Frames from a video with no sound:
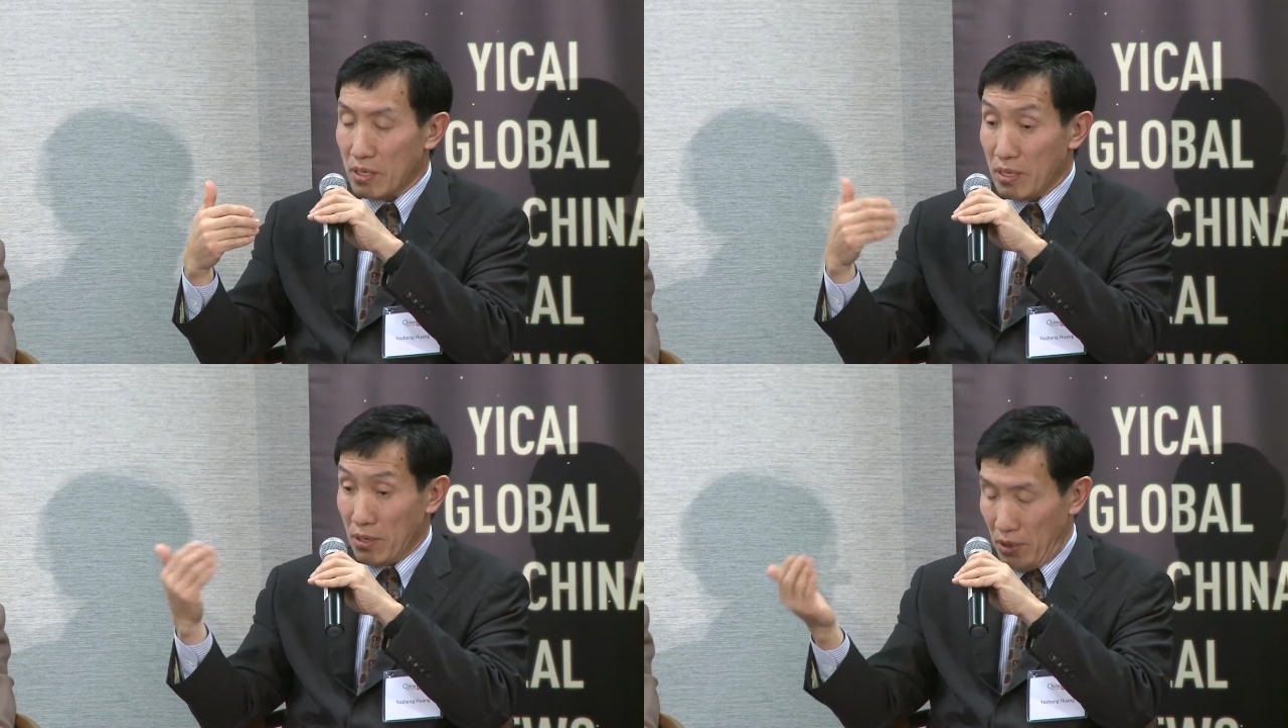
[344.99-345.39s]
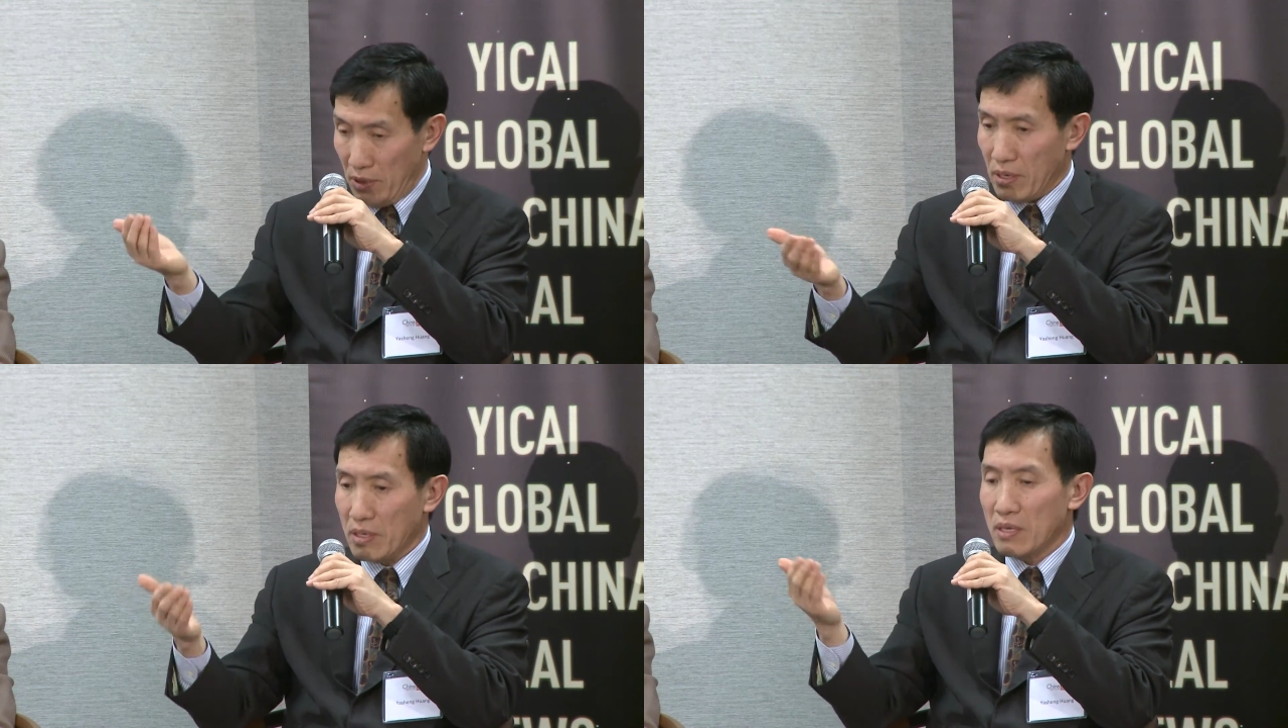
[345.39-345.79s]

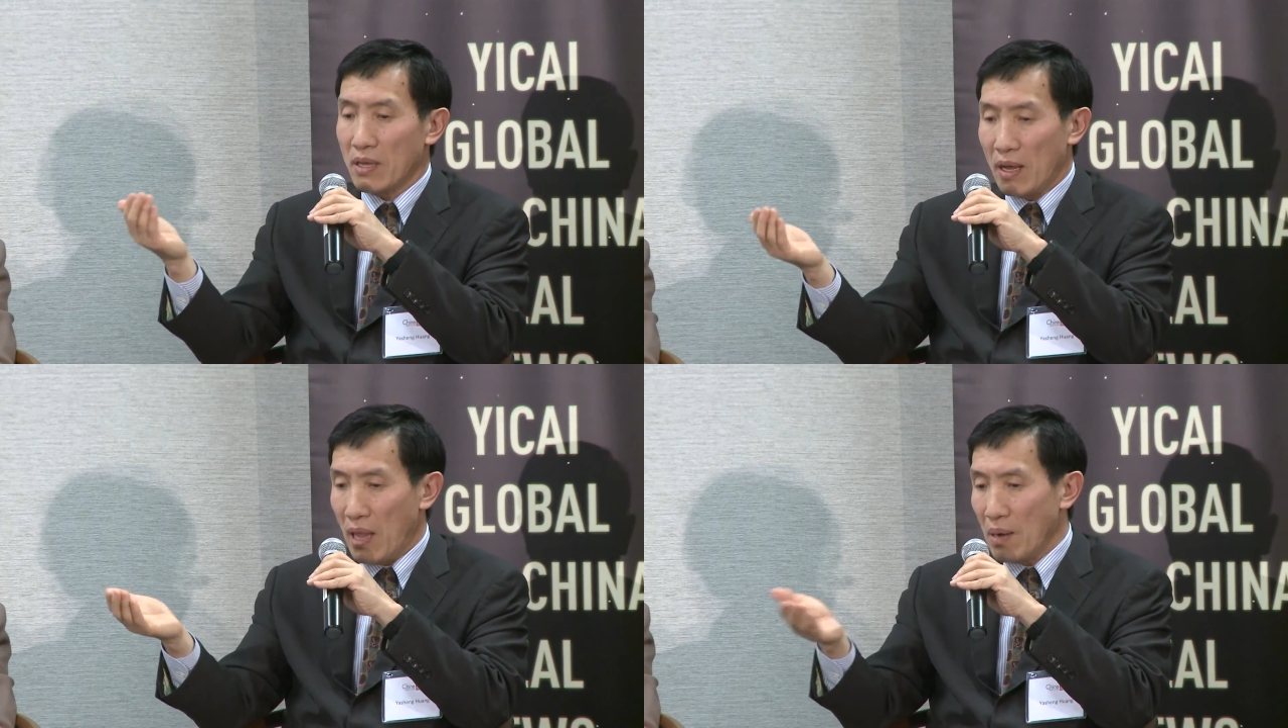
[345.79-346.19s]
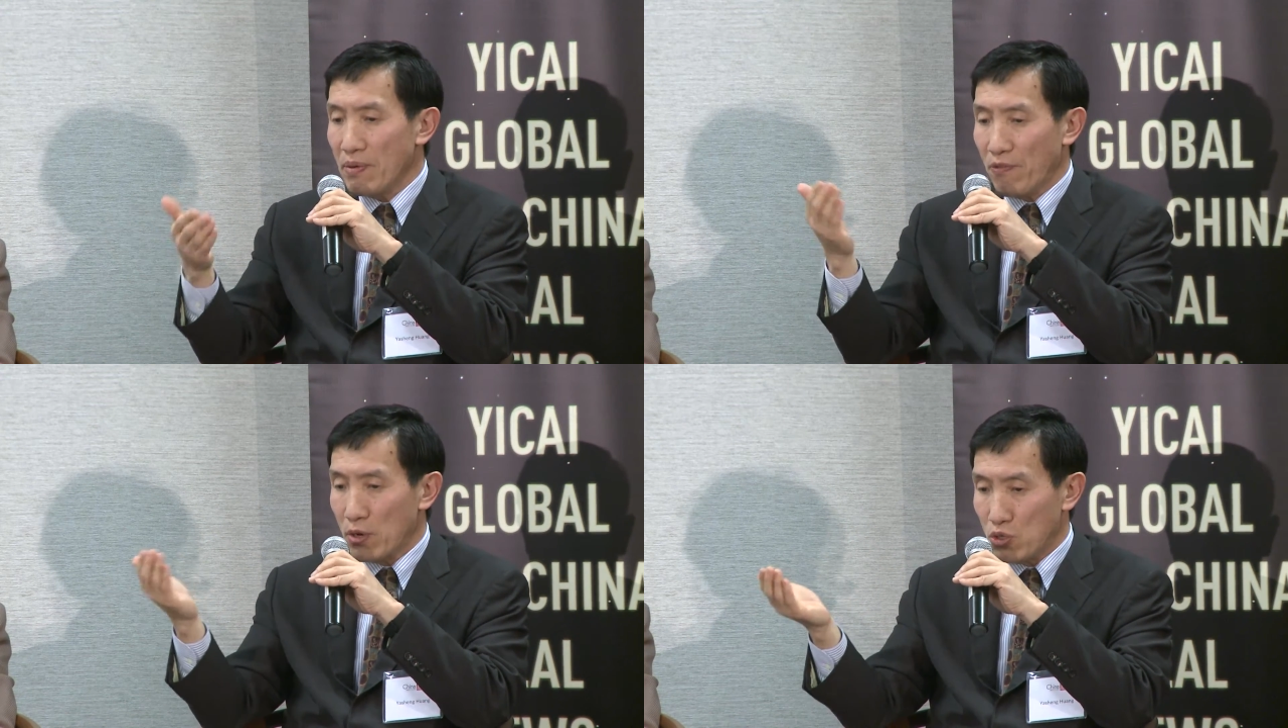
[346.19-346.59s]
and long
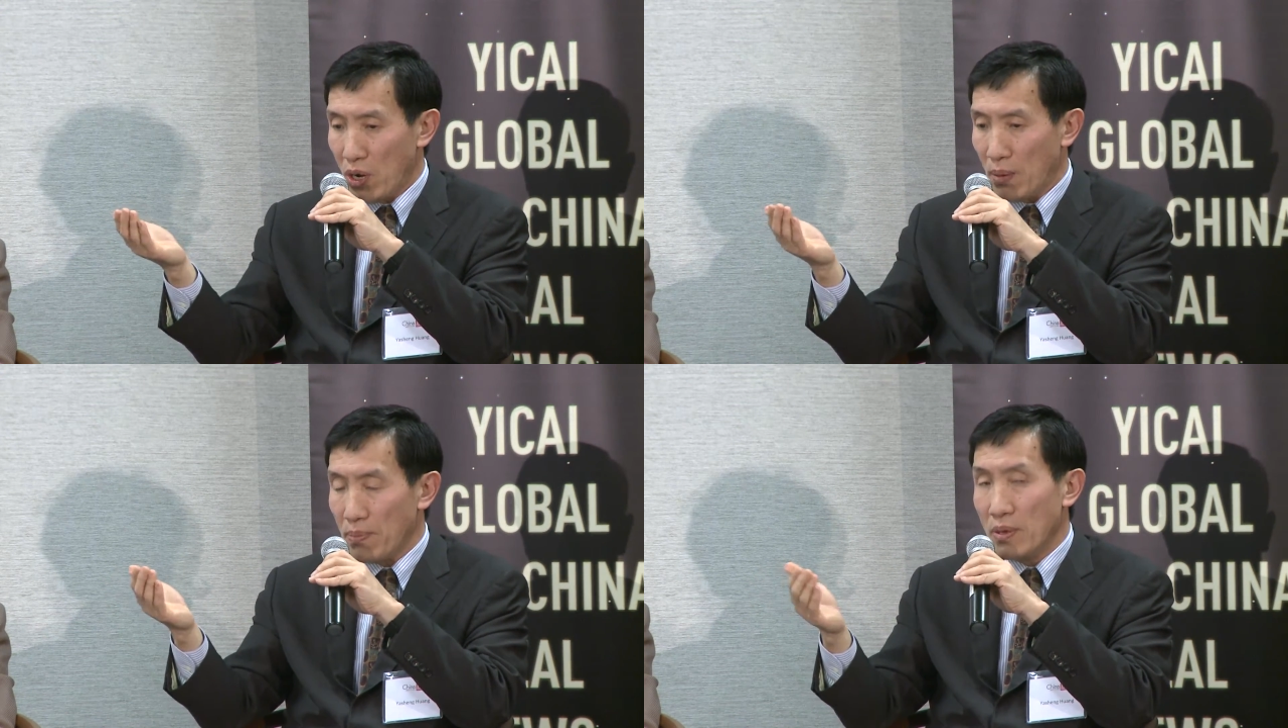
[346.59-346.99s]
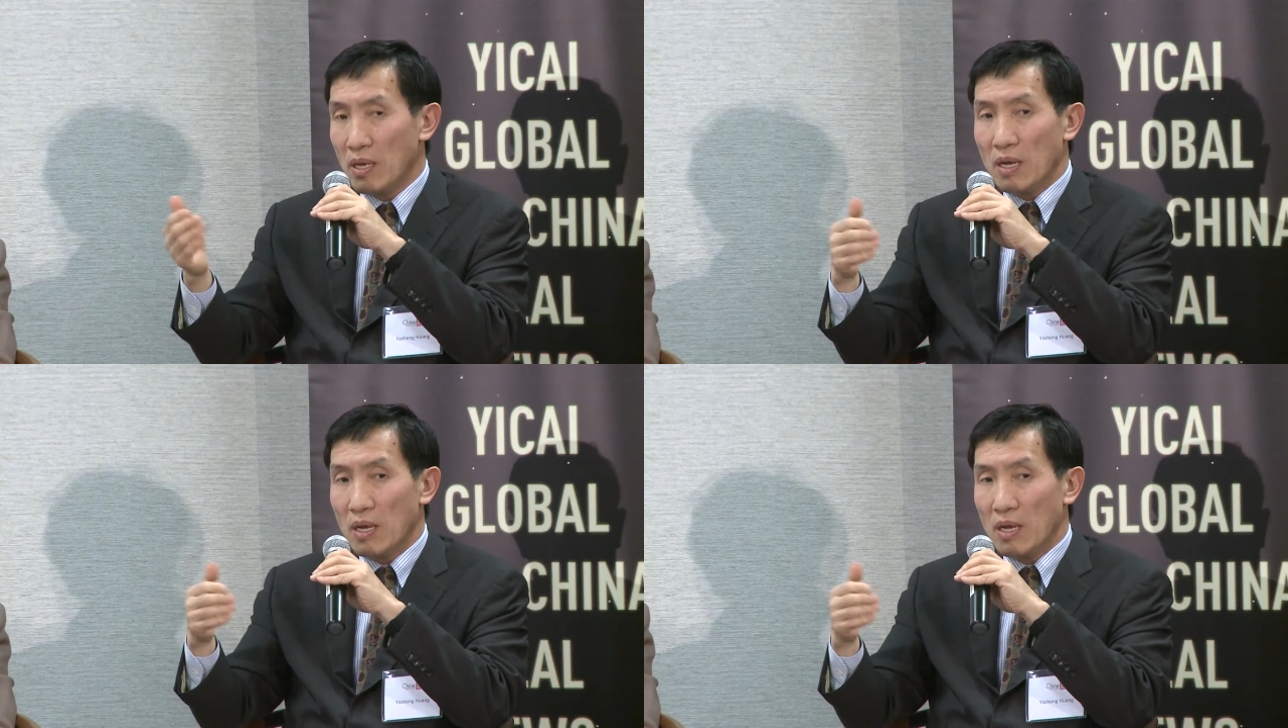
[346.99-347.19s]
before Trump,